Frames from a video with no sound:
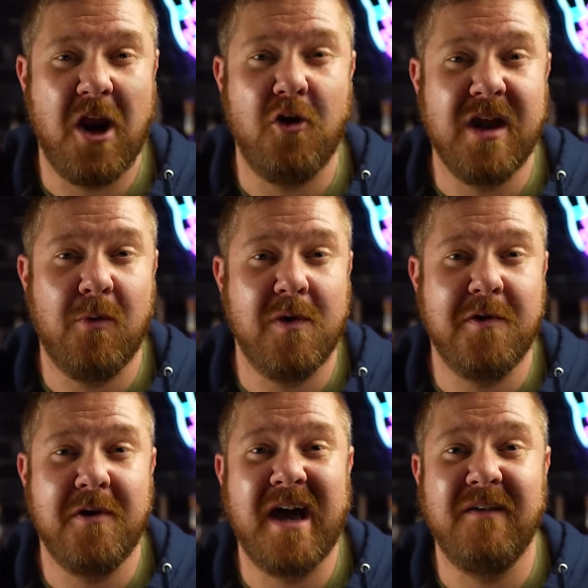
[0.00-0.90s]
area where
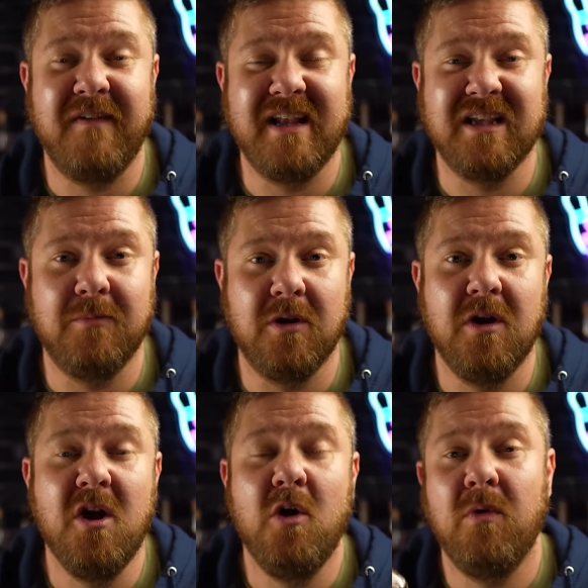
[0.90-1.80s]
they're not available
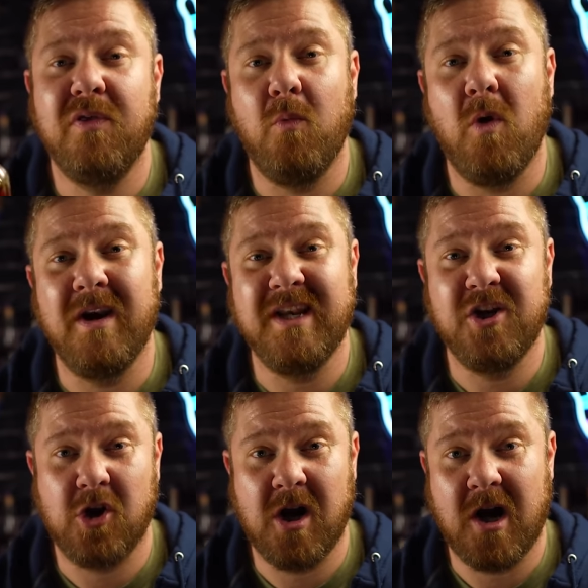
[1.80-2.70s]
with one in
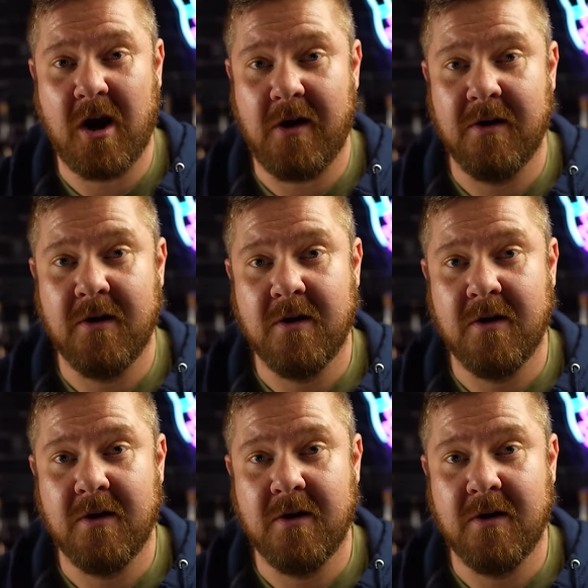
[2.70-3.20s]
your car.